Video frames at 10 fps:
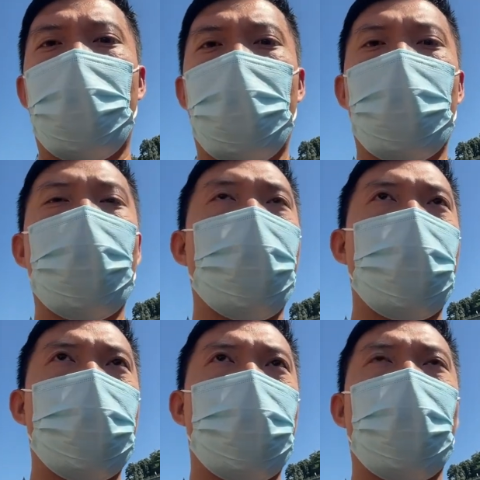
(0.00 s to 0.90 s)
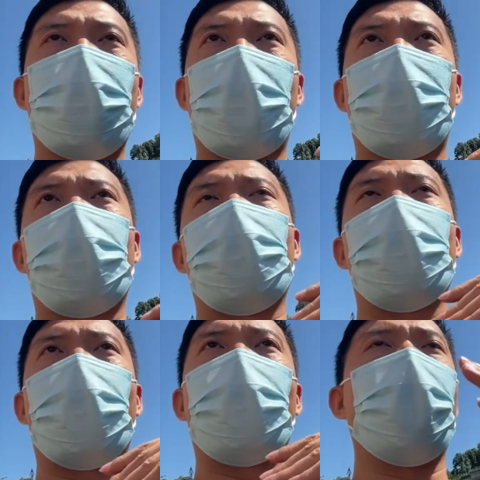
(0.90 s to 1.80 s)
in your future maybe you will
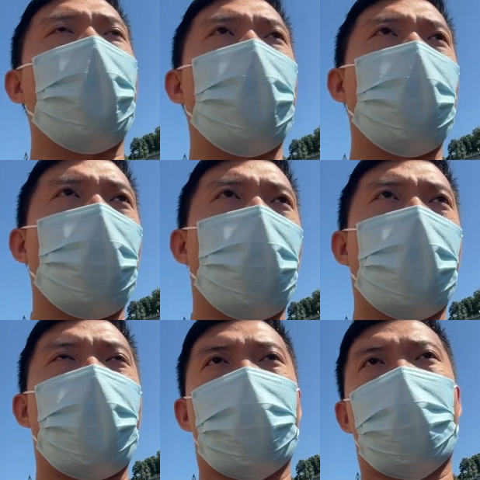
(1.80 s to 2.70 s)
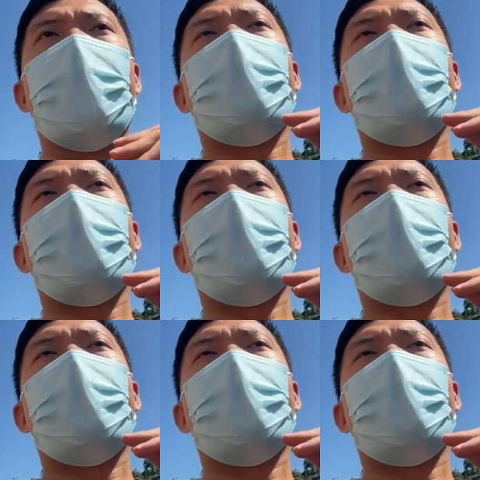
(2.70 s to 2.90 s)
re-enter the market again?